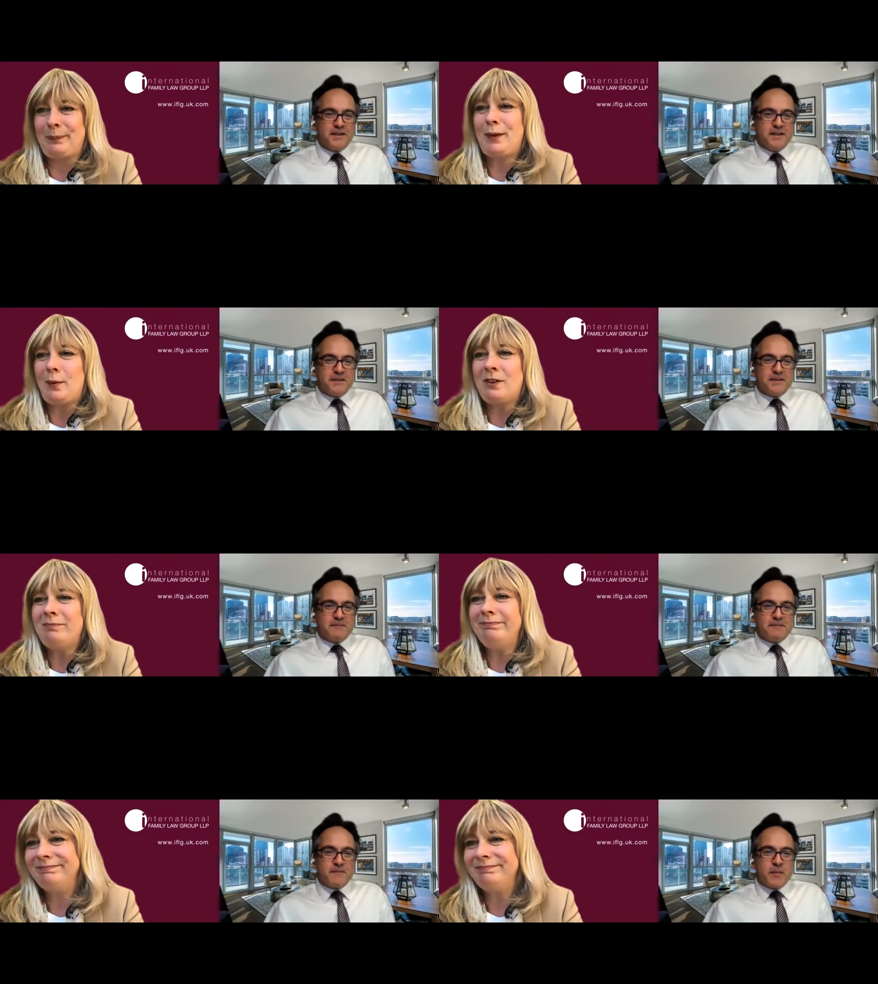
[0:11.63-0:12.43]
Speaker 1: You're welcome.
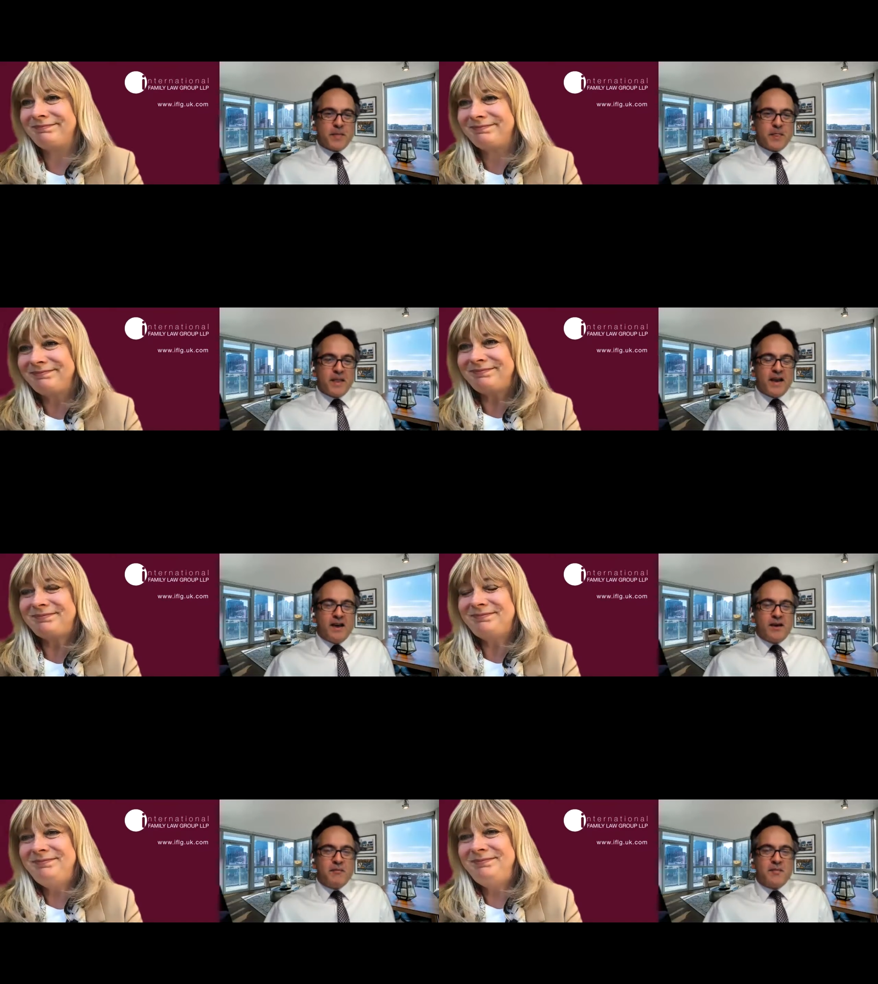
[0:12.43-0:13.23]

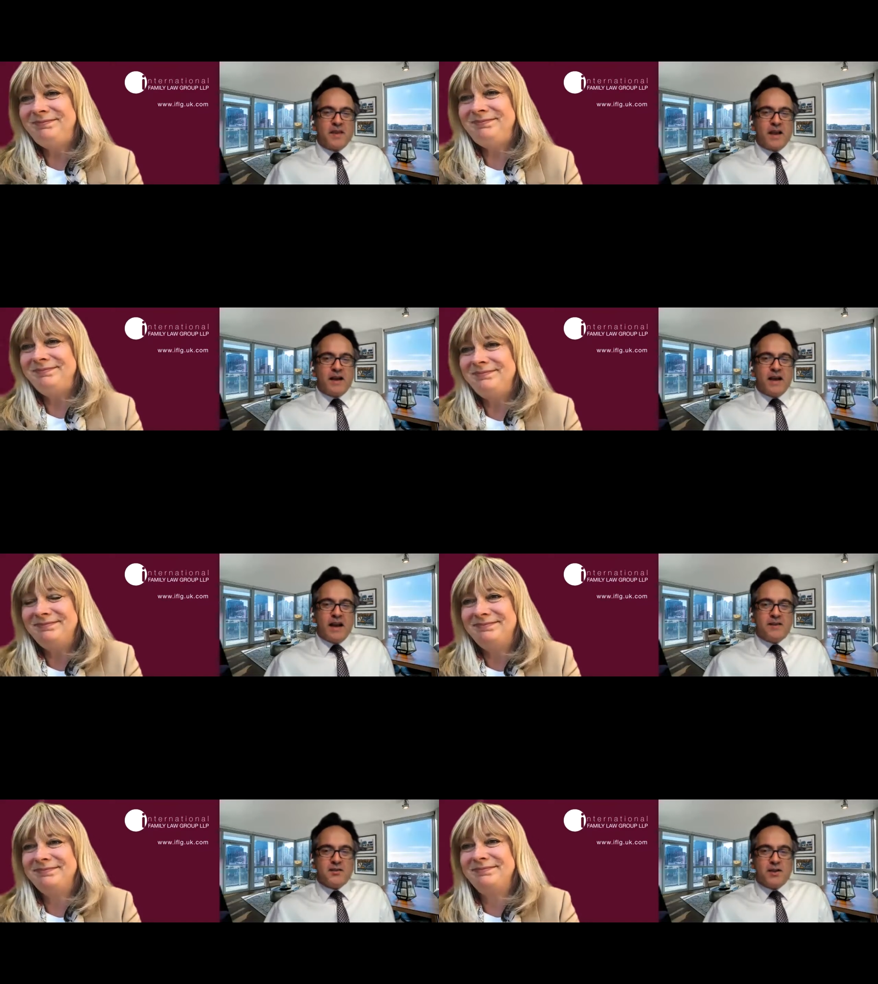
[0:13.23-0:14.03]
Um,
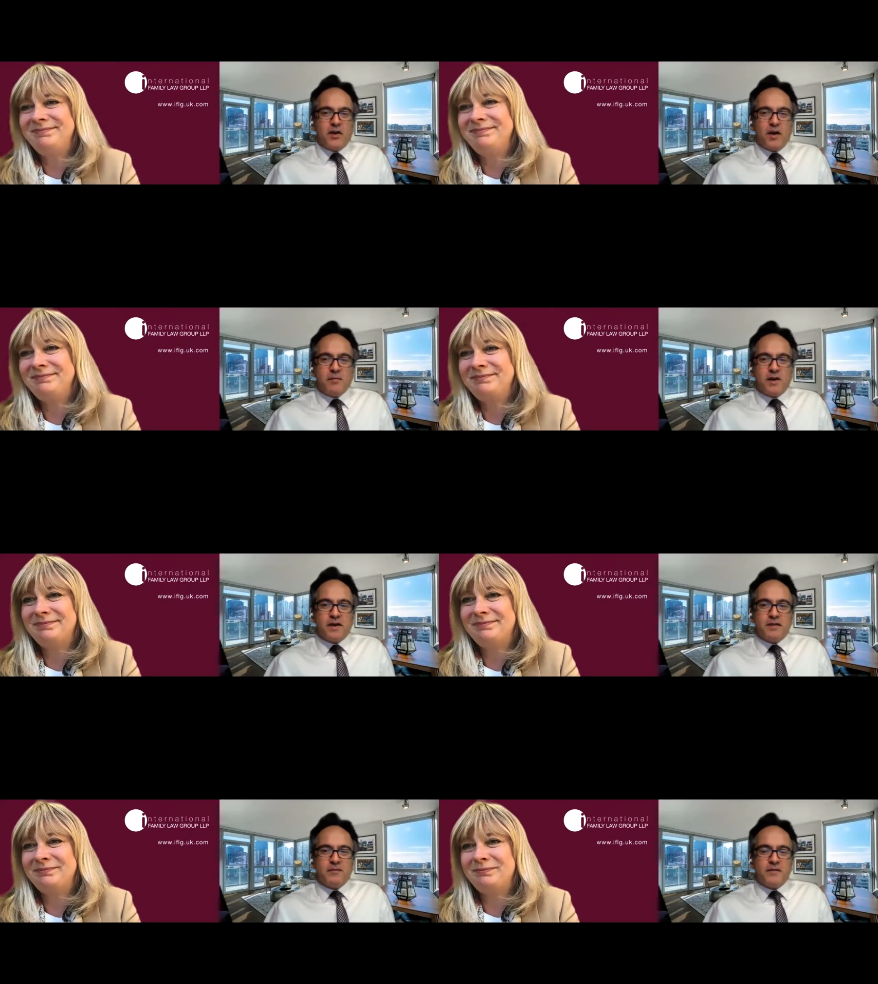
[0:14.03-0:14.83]
as you know, I'm
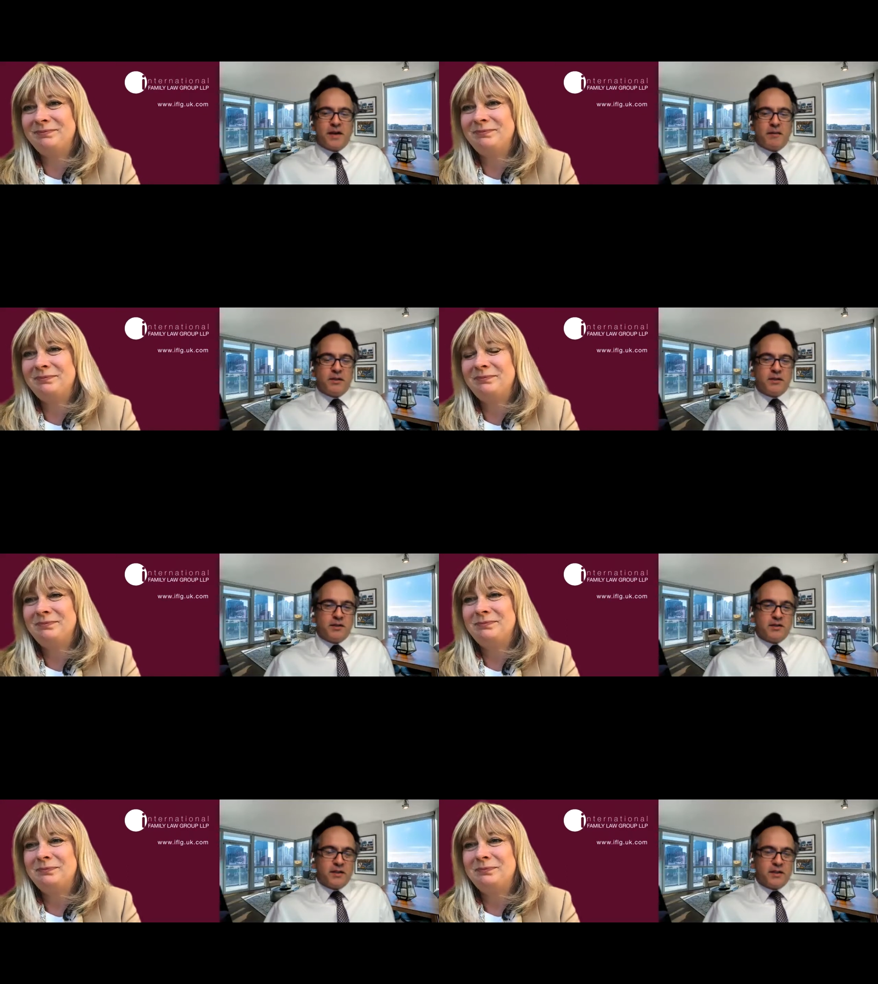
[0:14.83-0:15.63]
a family law
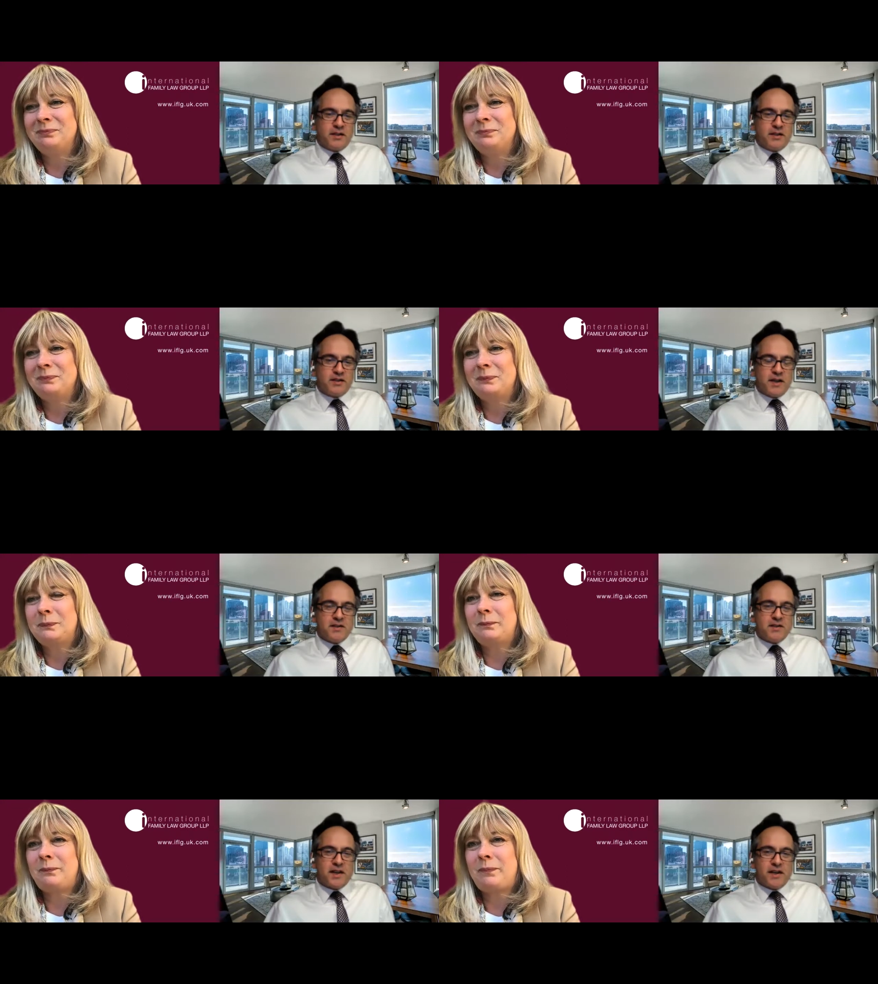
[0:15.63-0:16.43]
attorney in Los
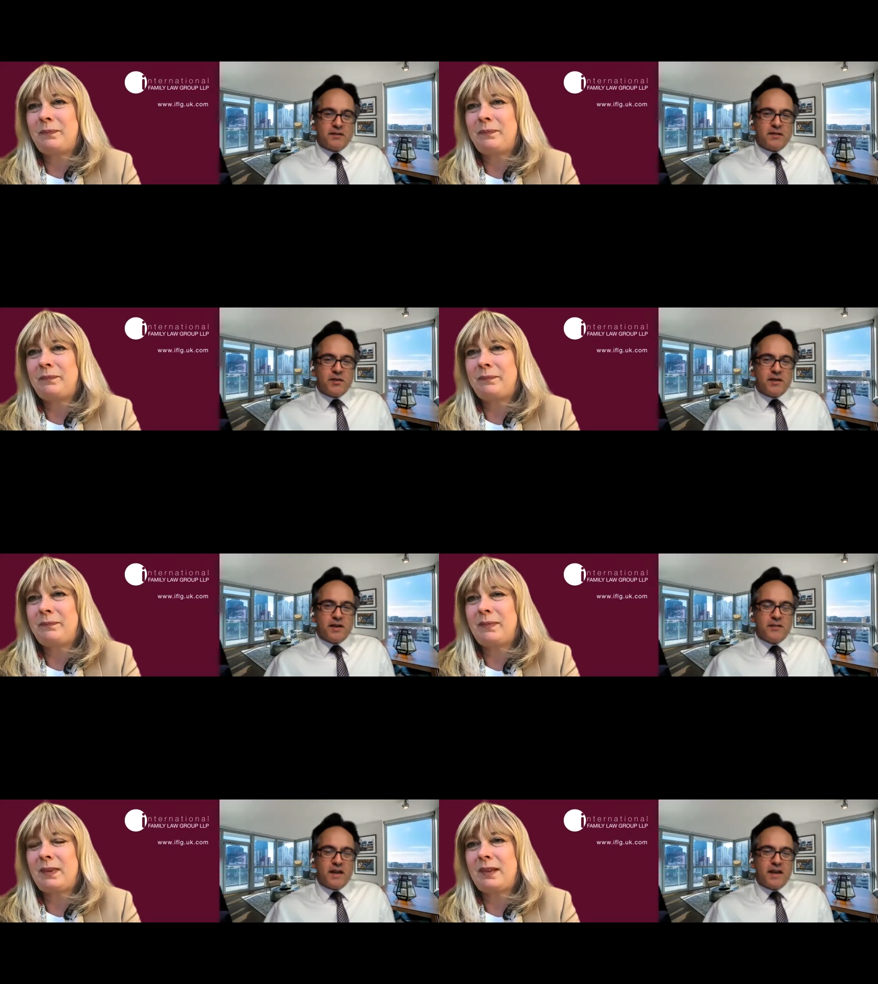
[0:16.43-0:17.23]
Angeles, California,
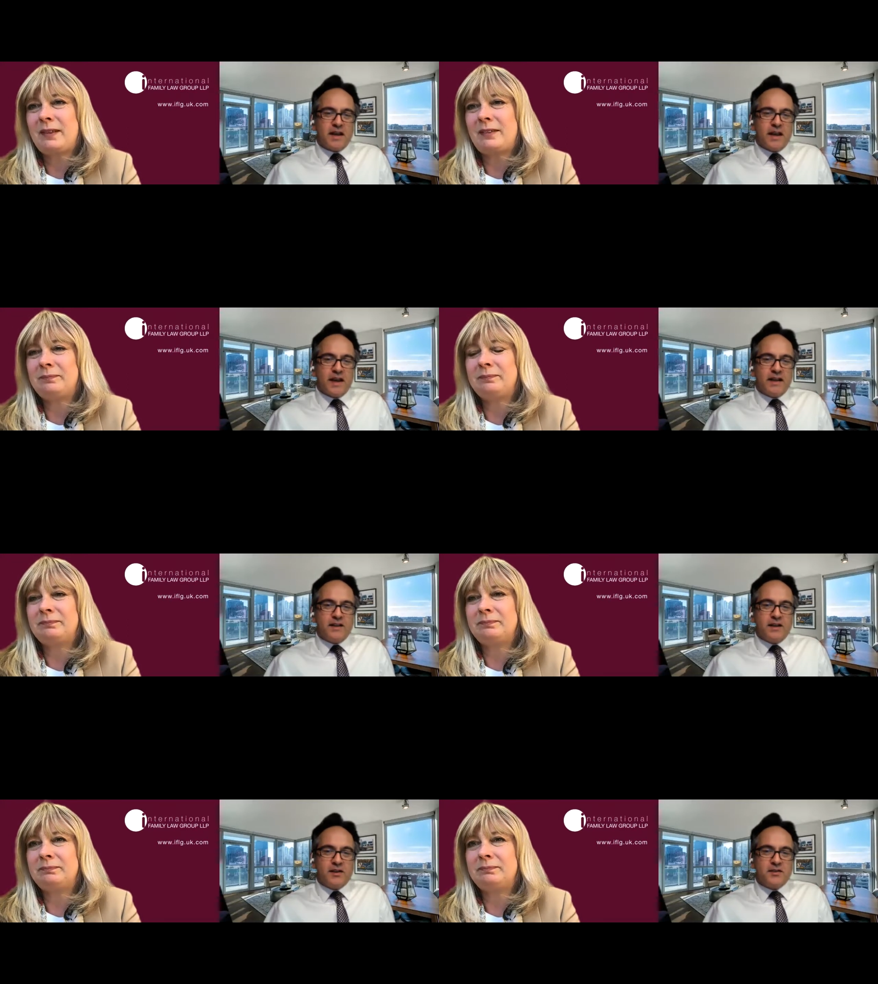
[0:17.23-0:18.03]
and
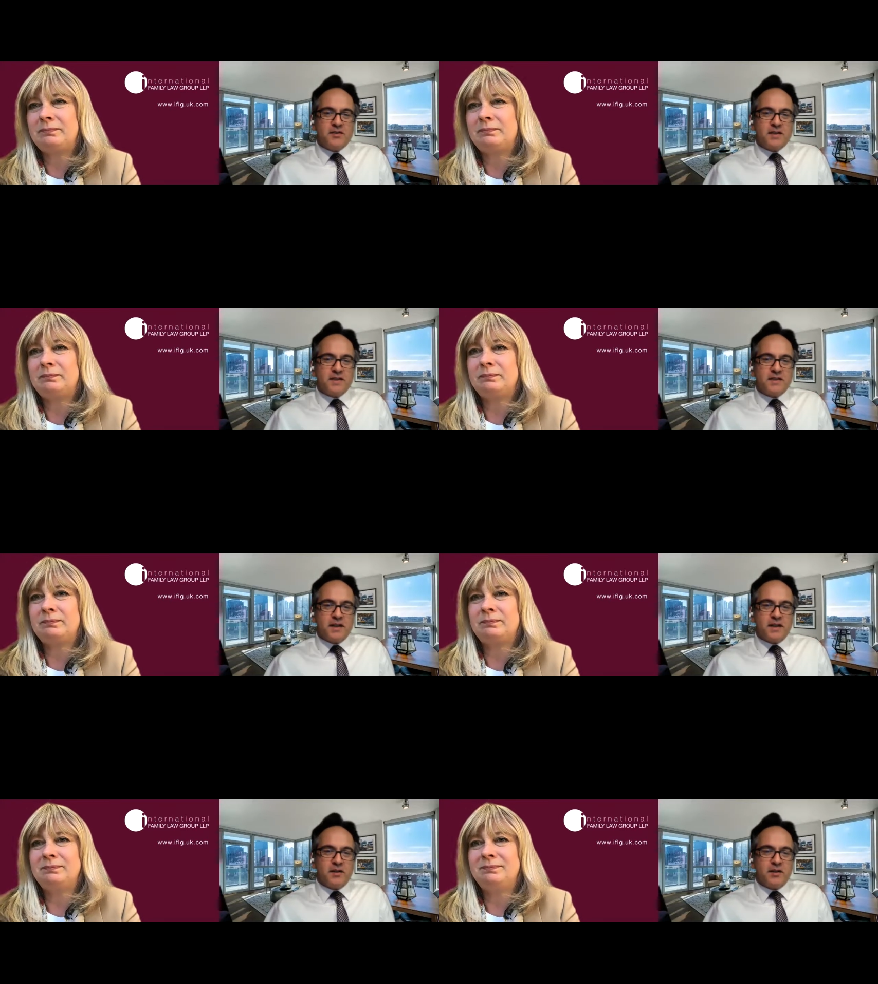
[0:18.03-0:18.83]
uh, Lucy's a
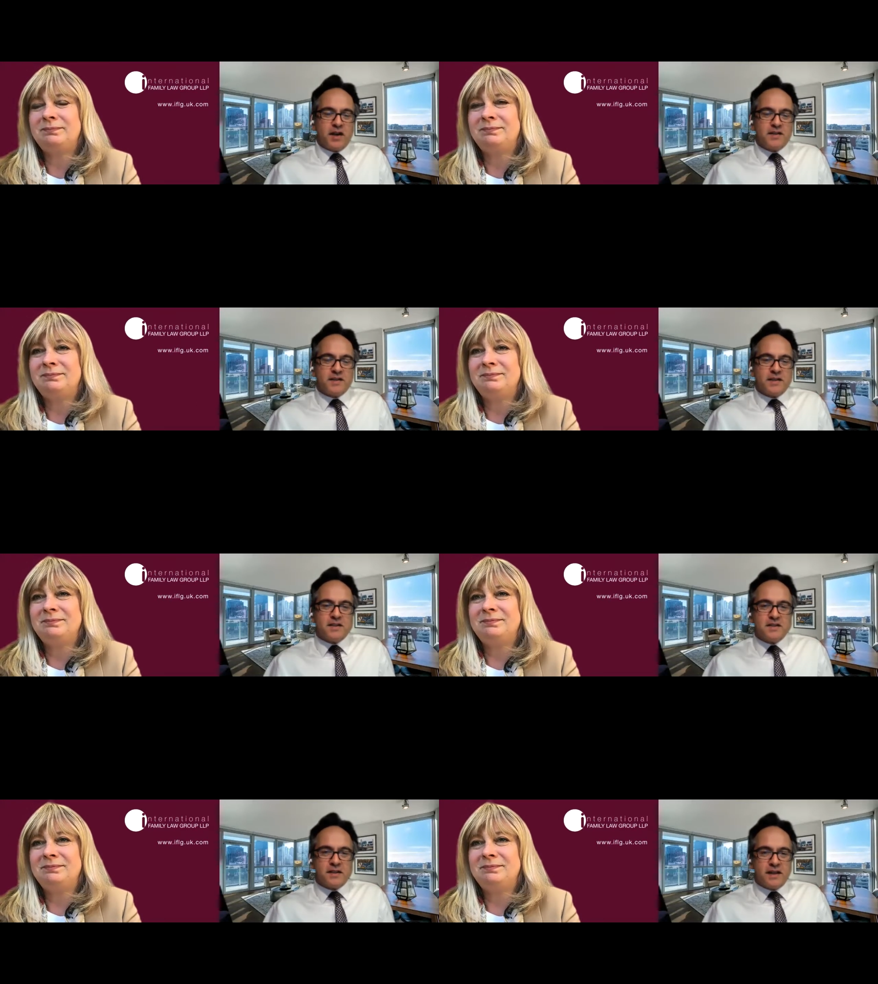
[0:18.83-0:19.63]
UK
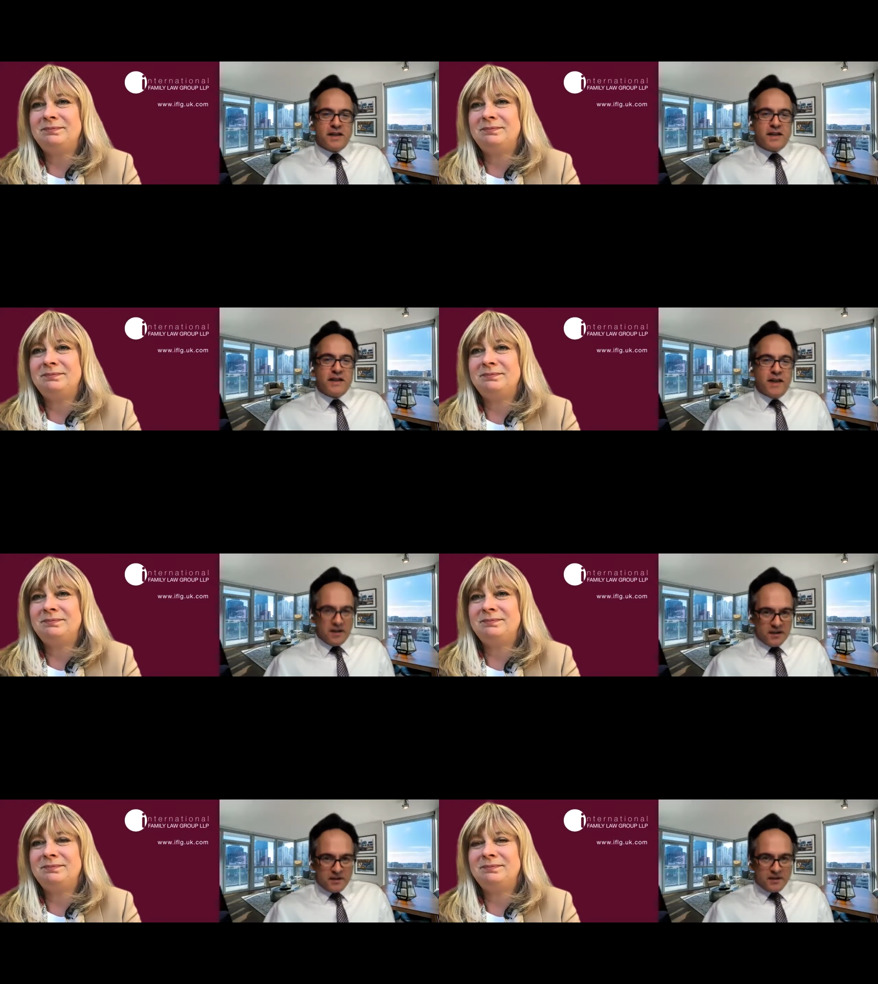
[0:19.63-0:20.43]
solicitor in
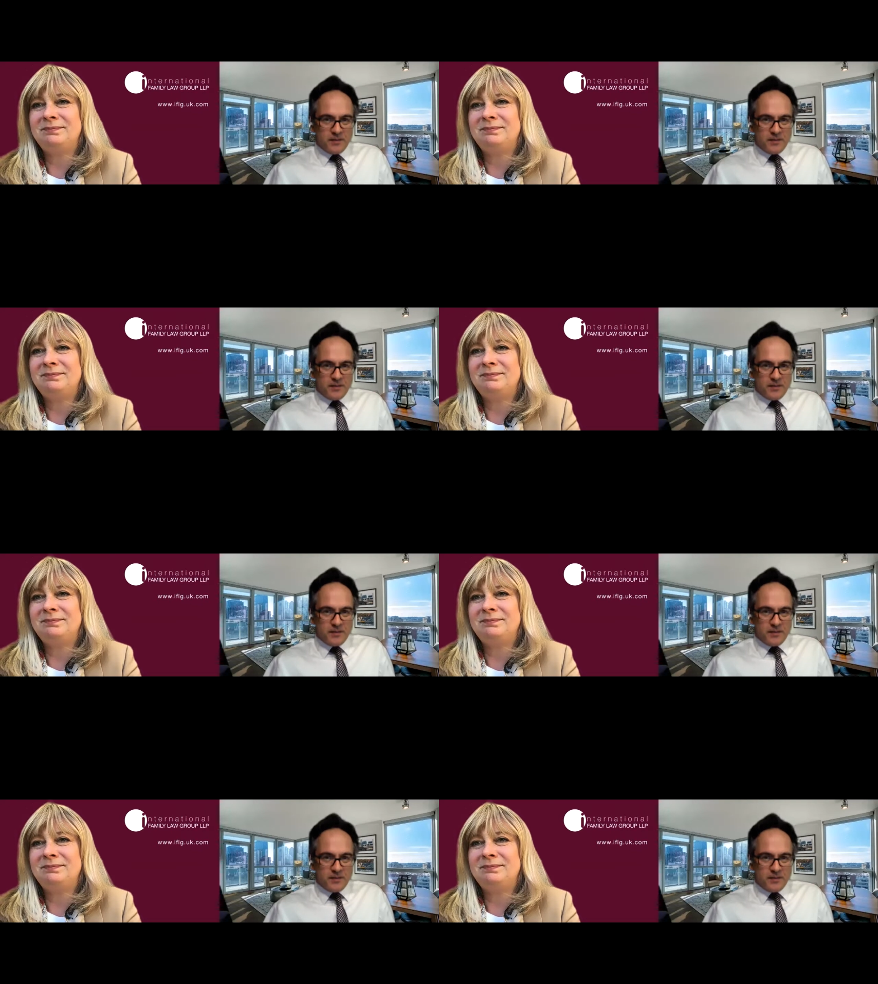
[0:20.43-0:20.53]
London